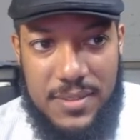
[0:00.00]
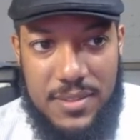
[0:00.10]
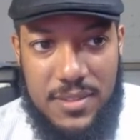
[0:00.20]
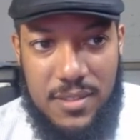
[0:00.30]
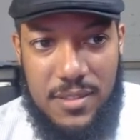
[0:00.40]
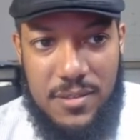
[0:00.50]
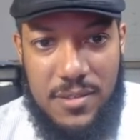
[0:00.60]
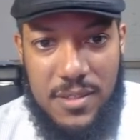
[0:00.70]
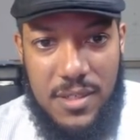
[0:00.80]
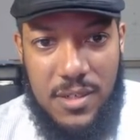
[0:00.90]
so
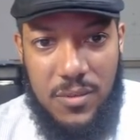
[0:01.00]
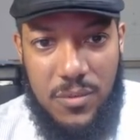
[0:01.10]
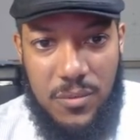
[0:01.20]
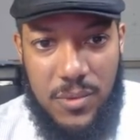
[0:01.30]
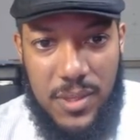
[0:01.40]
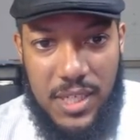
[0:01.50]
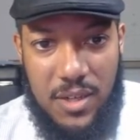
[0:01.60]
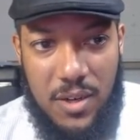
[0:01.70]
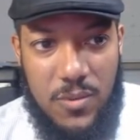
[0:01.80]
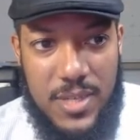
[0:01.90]
you could
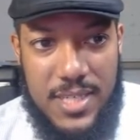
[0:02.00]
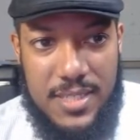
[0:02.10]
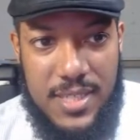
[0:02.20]
always